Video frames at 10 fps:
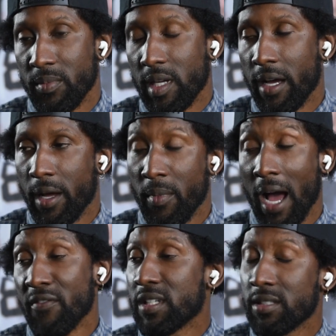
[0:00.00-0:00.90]

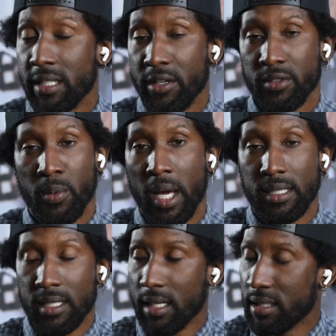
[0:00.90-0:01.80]
Obviously, there's nobody
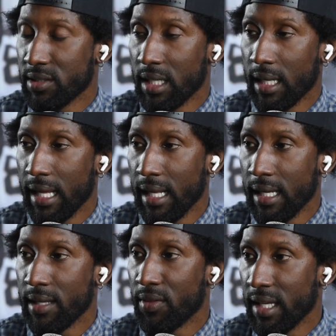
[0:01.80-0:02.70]
telling this young
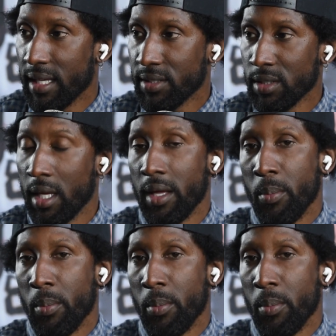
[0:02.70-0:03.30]
lady this, right.